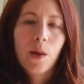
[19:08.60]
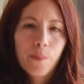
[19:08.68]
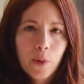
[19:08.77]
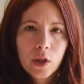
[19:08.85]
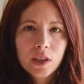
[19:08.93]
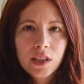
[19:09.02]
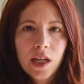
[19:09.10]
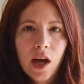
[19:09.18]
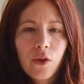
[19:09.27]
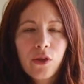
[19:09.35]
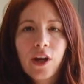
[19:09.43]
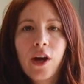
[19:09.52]
a person
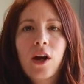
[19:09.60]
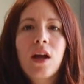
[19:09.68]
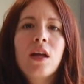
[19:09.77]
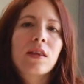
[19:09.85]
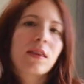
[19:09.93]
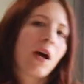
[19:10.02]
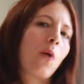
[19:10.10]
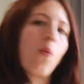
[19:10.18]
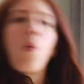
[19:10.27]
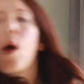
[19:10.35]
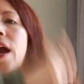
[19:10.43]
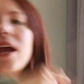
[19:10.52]
out there that
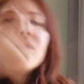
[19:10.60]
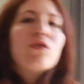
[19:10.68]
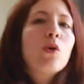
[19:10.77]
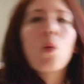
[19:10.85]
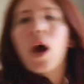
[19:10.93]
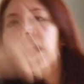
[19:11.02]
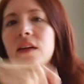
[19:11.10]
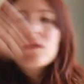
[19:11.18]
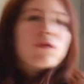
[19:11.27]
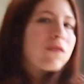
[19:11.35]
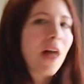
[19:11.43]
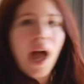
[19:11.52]
waved a white
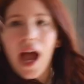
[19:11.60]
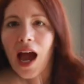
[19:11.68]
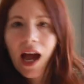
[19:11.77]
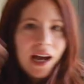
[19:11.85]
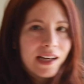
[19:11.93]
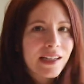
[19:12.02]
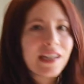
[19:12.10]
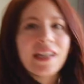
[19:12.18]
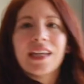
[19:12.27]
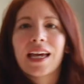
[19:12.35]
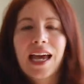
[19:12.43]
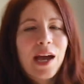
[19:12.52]
flag,
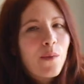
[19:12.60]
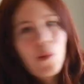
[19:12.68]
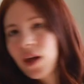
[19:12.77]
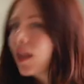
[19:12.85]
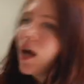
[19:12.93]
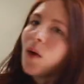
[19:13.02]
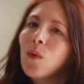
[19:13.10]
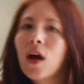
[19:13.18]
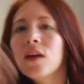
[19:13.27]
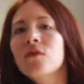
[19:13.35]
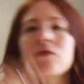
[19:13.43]
and when that white